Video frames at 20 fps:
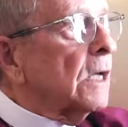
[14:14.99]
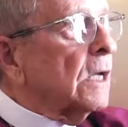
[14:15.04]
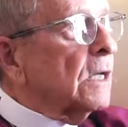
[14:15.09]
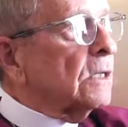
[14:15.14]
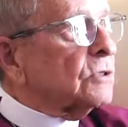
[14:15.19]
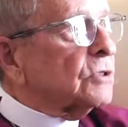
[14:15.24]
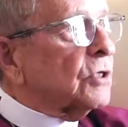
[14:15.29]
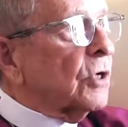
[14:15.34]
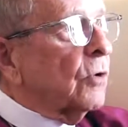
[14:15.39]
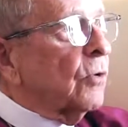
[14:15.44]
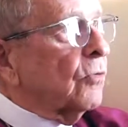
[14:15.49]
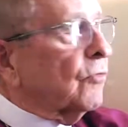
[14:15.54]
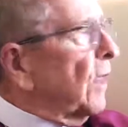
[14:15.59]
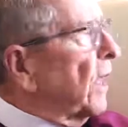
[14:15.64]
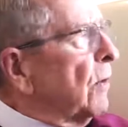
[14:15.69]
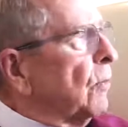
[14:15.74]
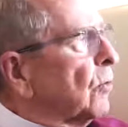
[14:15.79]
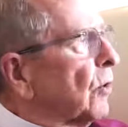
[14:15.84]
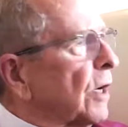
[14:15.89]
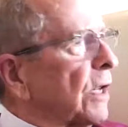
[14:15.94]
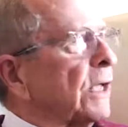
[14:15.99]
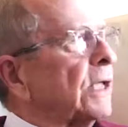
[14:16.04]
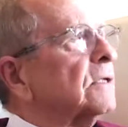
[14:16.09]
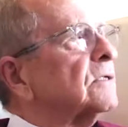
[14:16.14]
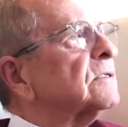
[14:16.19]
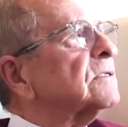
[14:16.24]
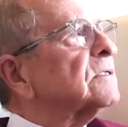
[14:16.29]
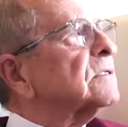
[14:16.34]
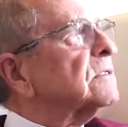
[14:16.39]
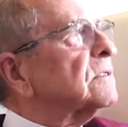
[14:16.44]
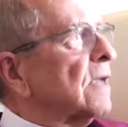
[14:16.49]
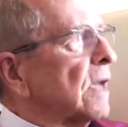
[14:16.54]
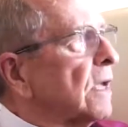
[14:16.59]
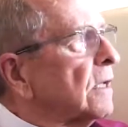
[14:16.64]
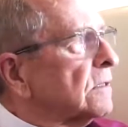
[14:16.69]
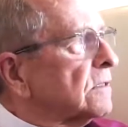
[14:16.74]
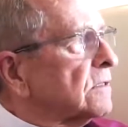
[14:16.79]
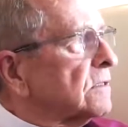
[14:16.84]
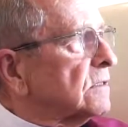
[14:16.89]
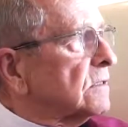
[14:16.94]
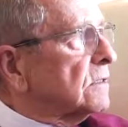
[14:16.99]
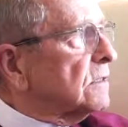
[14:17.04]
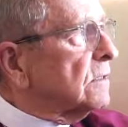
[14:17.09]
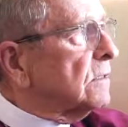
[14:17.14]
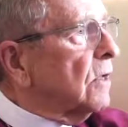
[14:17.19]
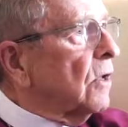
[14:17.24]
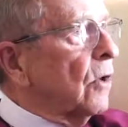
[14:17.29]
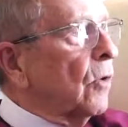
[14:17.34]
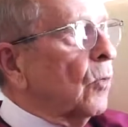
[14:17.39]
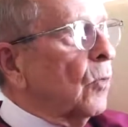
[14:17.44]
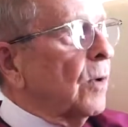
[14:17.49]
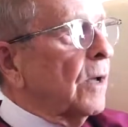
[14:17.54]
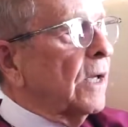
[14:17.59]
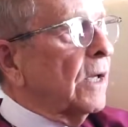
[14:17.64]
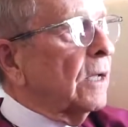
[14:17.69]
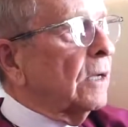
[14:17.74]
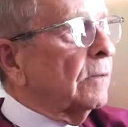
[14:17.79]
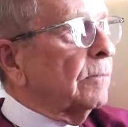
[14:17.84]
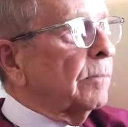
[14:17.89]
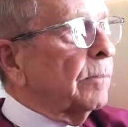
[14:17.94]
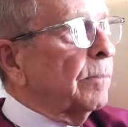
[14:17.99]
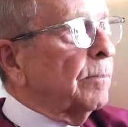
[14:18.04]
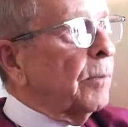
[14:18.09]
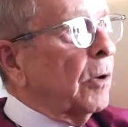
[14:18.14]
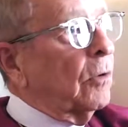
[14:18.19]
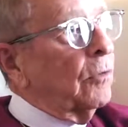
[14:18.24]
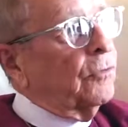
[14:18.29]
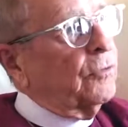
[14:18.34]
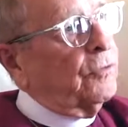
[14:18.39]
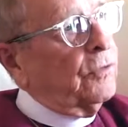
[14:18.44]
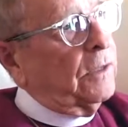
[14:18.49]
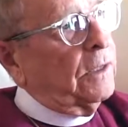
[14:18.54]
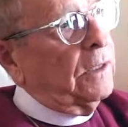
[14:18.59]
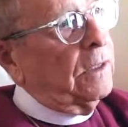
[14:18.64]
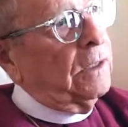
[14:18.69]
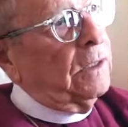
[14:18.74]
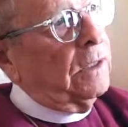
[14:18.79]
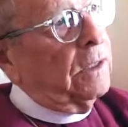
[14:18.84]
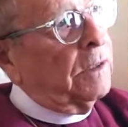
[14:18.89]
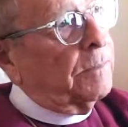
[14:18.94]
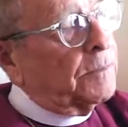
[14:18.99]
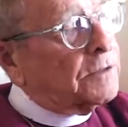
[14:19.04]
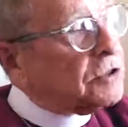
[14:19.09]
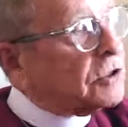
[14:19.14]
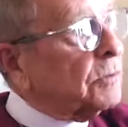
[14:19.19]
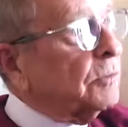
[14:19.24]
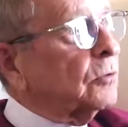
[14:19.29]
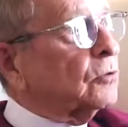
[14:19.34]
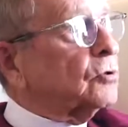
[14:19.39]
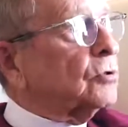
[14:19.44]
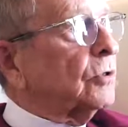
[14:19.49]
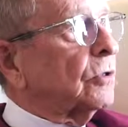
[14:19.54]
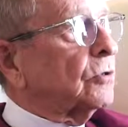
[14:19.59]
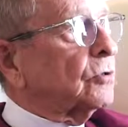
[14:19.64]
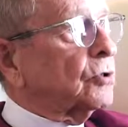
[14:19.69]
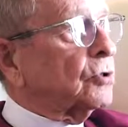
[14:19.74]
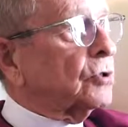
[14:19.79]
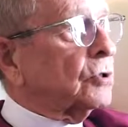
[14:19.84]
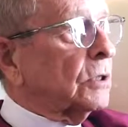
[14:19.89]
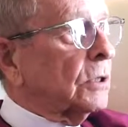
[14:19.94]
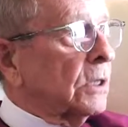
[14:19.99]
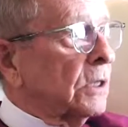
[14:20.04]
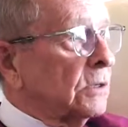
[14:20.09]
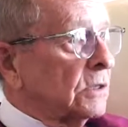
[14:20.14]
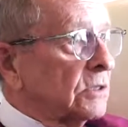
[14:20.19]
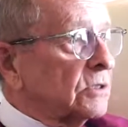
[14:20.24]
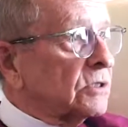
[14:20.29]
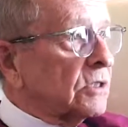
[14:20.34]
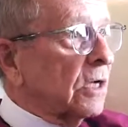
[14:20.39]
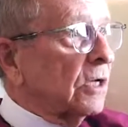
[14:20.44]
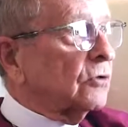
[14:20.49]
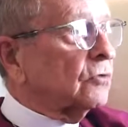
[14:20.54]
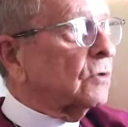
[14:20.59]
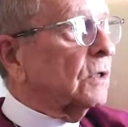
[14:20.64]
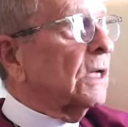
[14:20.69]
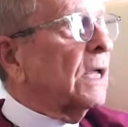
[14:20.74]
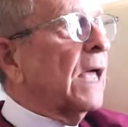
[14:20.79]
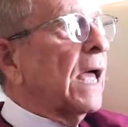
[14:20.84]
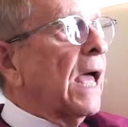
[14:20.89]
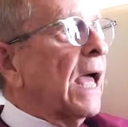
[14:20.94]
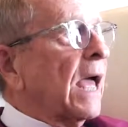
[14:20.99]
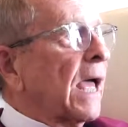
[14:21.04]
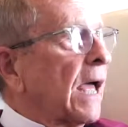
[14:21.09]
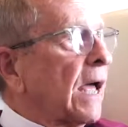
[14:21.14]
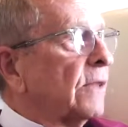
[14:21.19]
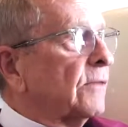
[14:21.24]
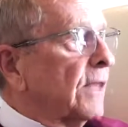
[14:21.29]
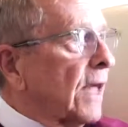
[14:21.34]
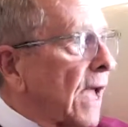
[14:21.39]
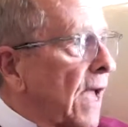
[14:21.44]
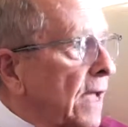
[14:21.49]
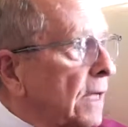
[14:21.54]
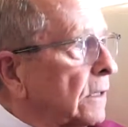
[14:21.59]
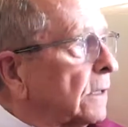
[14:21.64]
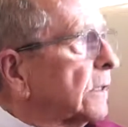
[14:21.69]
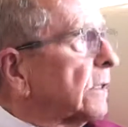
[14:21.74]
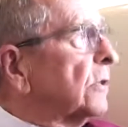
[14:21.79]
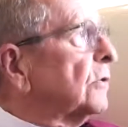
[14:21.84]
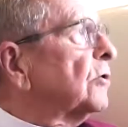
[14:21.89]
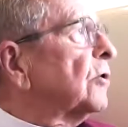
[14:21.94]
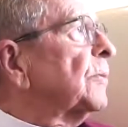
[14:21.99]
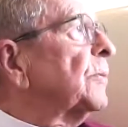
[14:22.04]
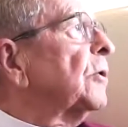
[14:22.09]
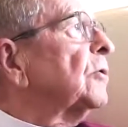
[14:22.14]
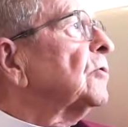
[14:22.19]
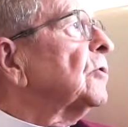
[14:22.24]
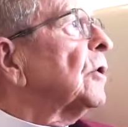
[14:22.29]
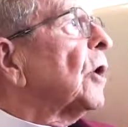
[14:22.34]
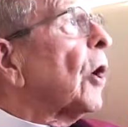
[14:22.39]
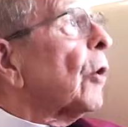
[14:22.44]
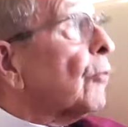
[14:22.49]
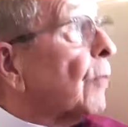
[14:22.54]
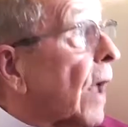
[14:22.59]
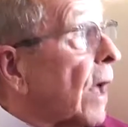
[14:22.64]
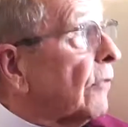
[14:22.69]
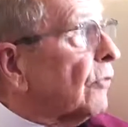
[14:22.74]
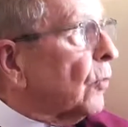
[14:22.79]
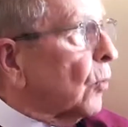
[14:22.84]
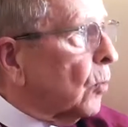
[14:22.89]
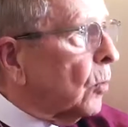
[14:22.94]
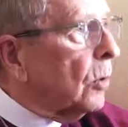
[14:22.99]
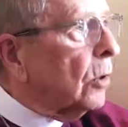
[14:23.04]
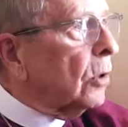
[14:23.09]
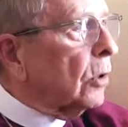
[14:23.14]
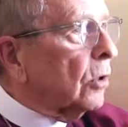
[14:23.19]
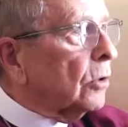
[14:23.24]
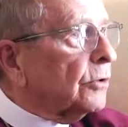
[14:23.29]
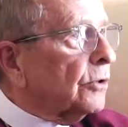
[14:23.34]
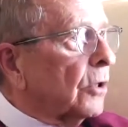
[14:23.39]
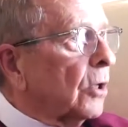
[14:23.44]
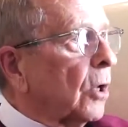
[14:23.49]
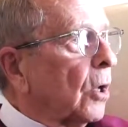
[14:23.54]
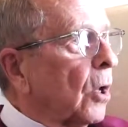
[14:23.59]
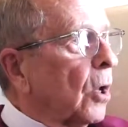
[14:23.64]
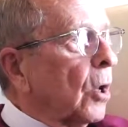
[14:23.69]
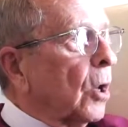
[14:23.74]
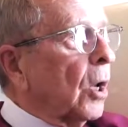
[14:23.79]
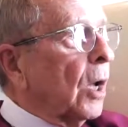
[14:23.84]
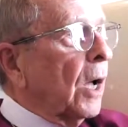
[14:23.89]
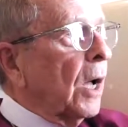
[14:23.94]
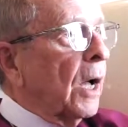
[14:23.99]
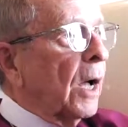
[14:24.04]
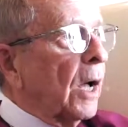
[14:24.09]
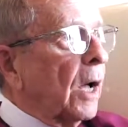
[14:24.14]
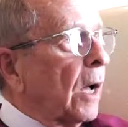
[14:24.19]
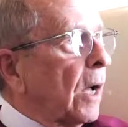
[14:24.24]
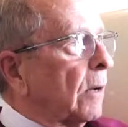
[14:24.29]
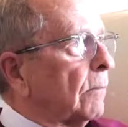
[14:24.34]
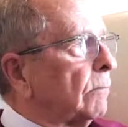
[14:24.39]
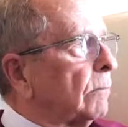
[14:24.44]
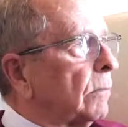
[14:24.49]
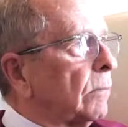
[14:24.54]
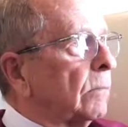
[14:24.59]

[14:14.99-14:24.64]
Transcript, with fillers: So they were incensed when both the Episcopal Church in this country and the Anglican Communion around the world uh,